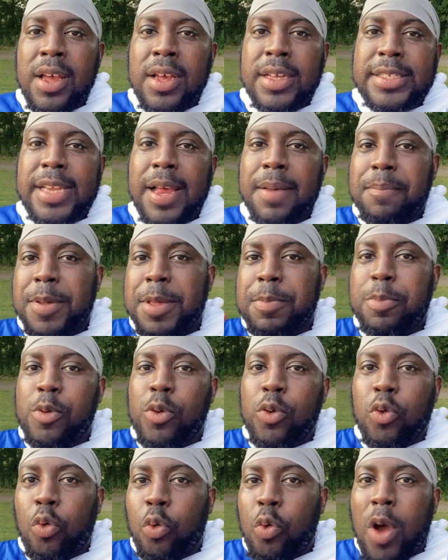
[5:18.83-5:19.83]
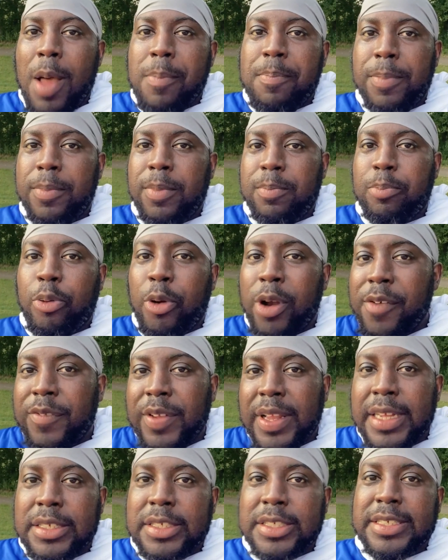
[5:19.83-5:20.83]
Some people grew up
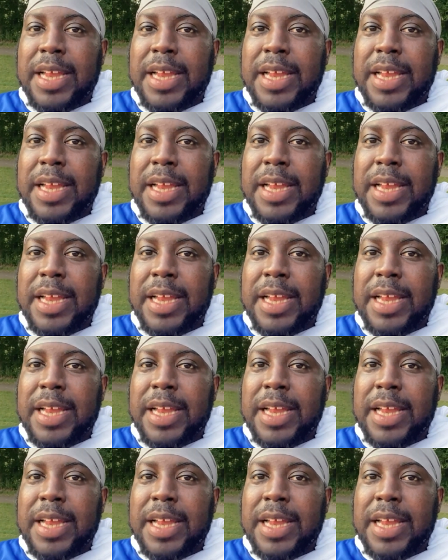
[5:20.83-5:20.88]
privileged.